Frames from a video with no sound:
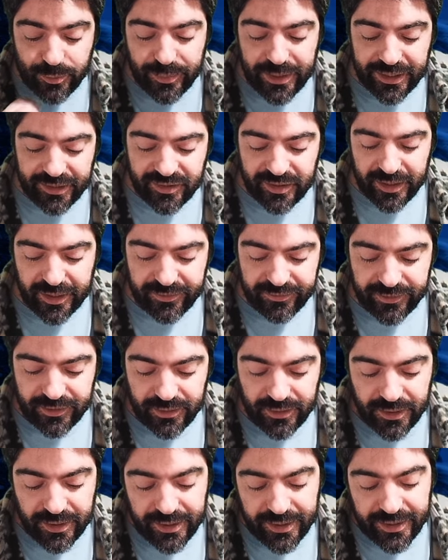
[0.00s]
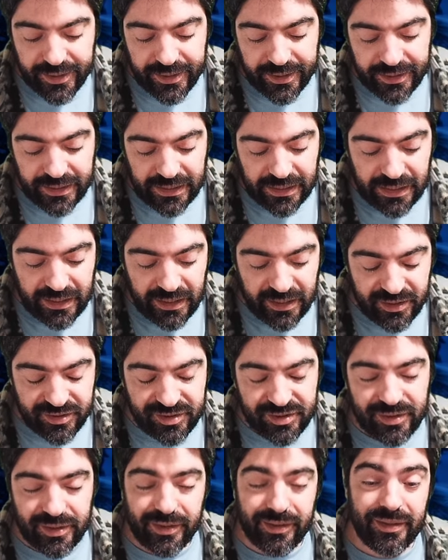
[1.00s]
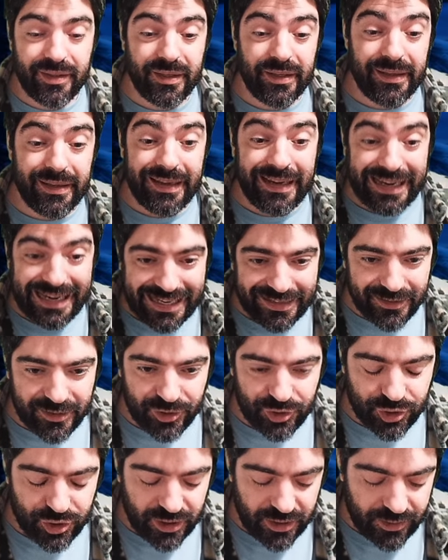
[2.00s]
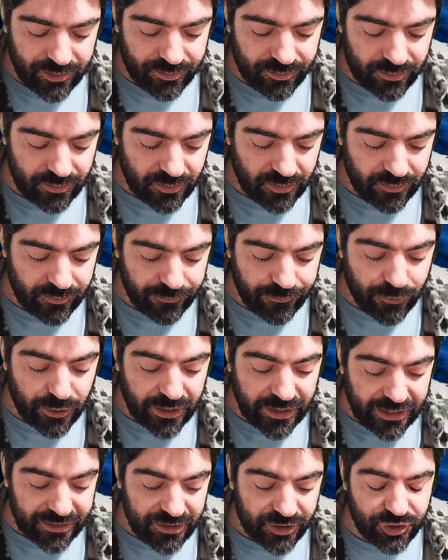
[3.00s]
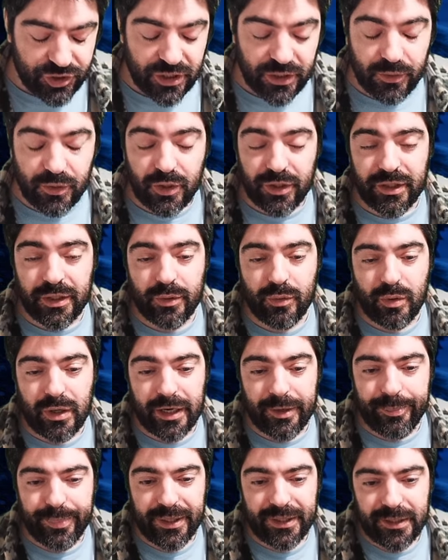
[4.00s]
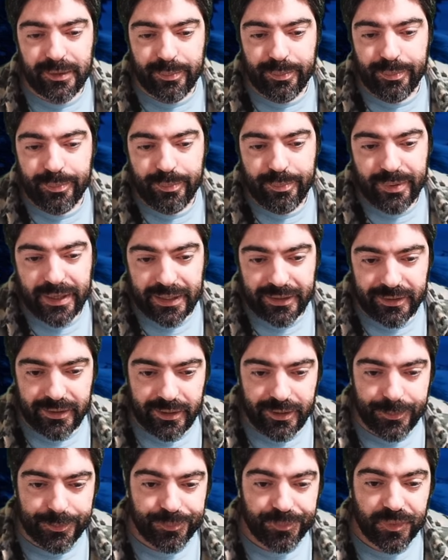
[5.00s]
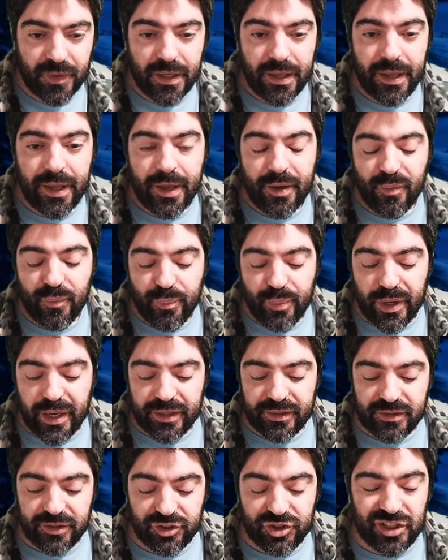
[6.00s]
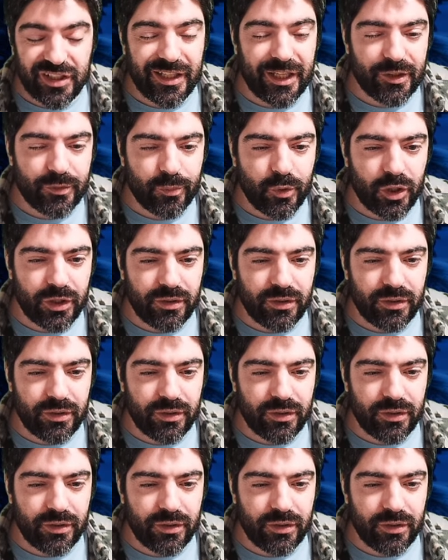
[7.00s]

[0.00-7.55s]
you might have is the energy. For energy, you're going to require Penny Parker, but she might